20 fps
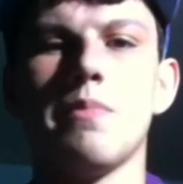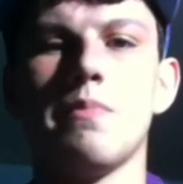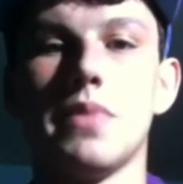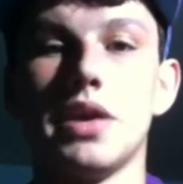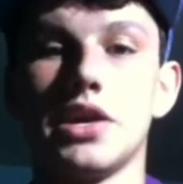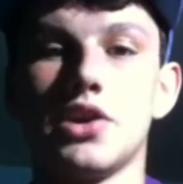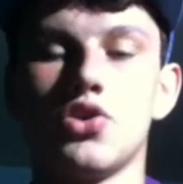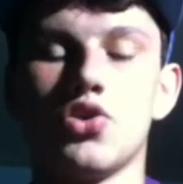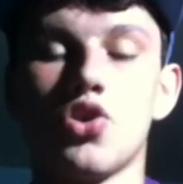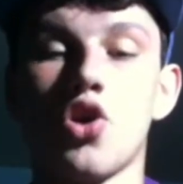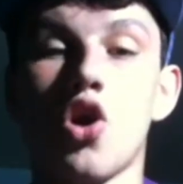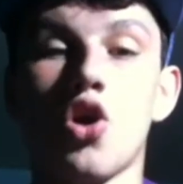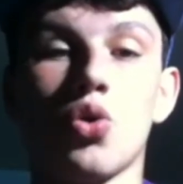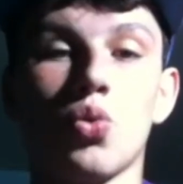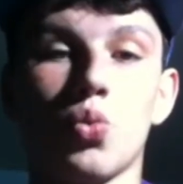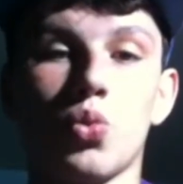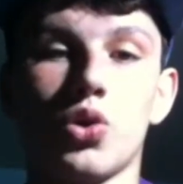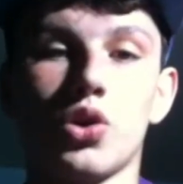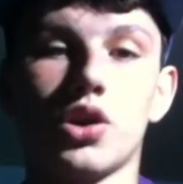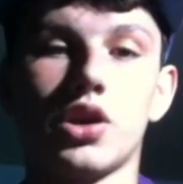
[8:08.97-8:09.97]
make good
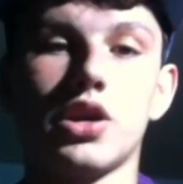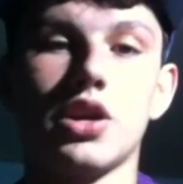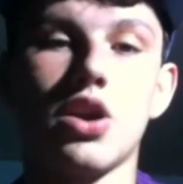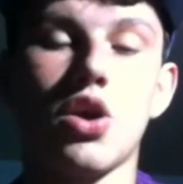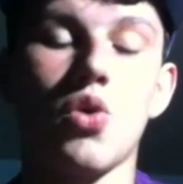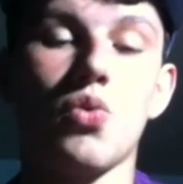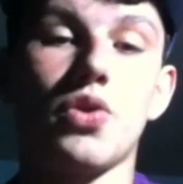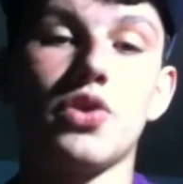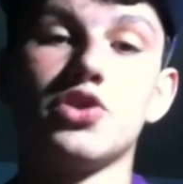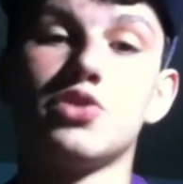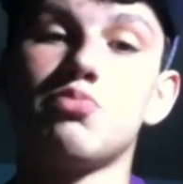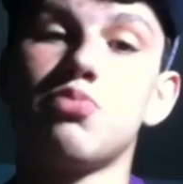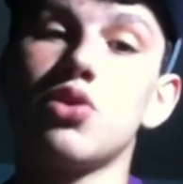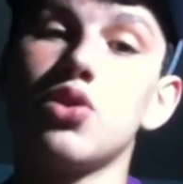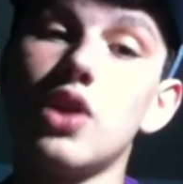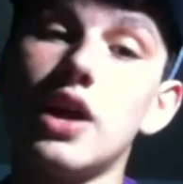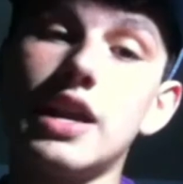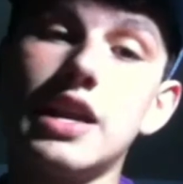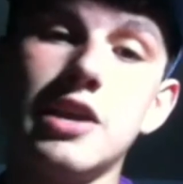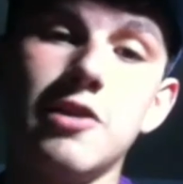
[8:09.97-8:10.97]
artwork, there's
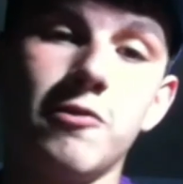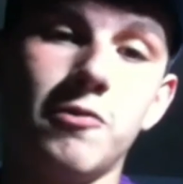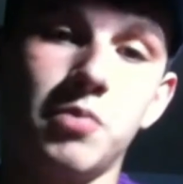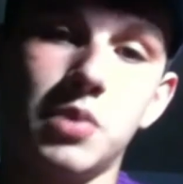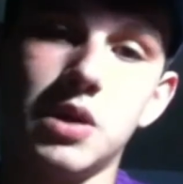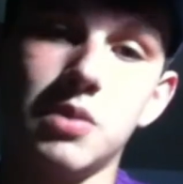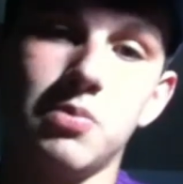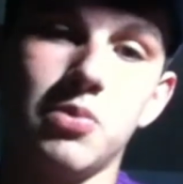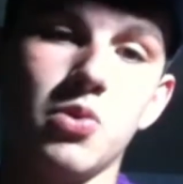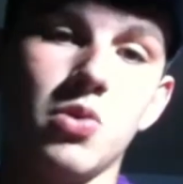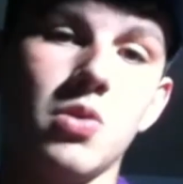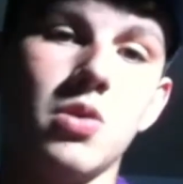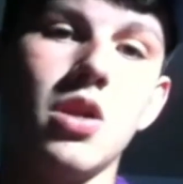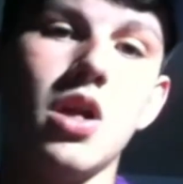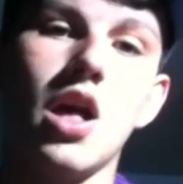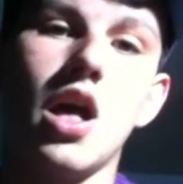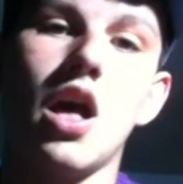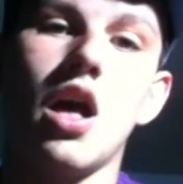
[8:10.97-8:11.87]
plenty of people.